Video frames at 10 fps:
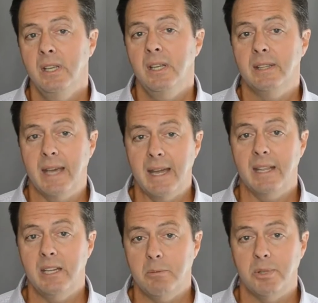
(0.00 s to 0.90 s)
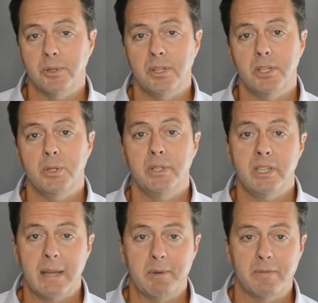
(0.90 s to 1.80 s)
That inability to
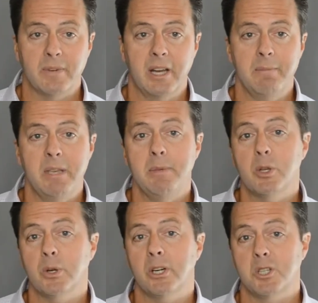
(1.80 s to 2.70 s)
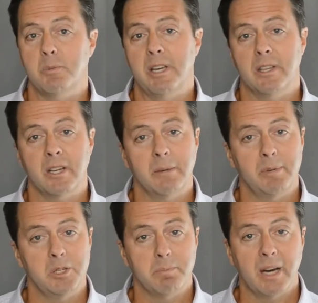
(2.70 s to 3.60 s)
indemnify may be caused by the
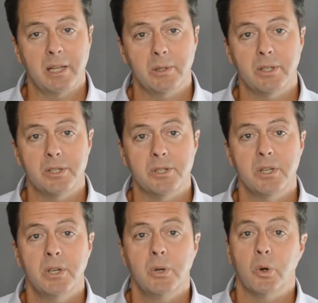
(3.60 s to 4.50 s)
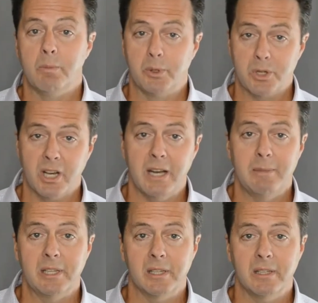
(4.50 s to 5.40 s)
company's bylaws, or most
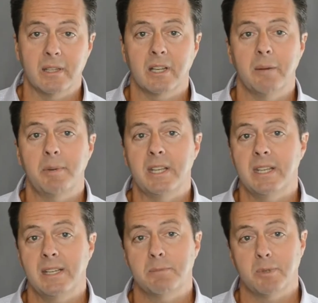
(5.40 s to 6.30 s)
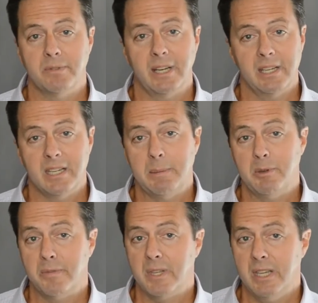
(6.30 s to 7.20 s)
commonly, the company can't provide
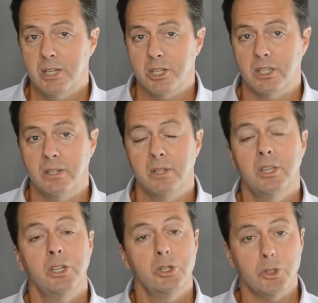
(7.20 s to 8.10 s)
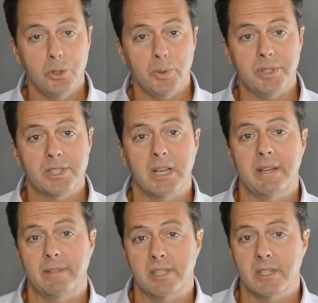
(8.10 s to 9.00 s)
indemnification due to
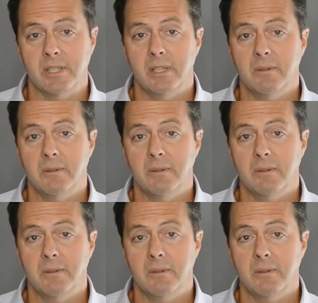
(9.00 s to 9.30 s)
insolvency.